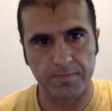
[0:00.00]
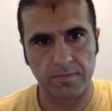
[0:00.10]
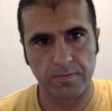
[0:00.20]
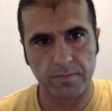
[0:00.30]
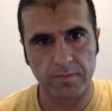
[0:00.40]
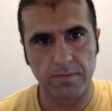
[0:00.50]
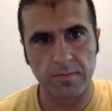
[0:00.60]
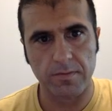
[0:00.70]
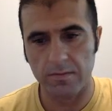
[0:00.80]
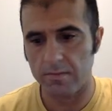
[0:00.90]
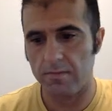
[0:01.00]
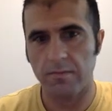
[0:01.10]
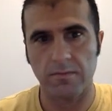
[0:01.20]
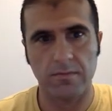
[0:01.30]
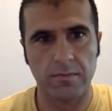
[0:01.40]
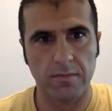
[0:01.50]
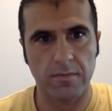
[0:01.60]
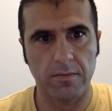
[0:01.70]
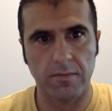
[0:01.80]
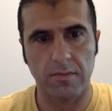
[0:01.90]

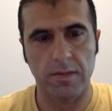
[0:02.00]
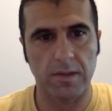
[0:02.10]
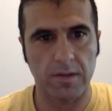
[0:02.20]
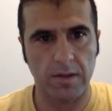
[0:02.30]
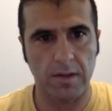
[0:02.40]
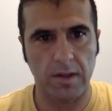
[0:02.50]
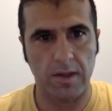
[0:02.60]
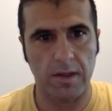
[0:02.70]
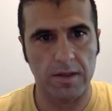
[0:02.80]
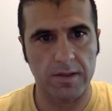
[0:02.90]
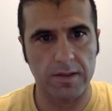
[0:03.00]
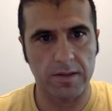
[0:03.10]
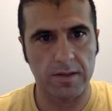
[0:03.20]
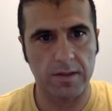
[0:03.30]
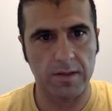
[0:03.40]
(silence)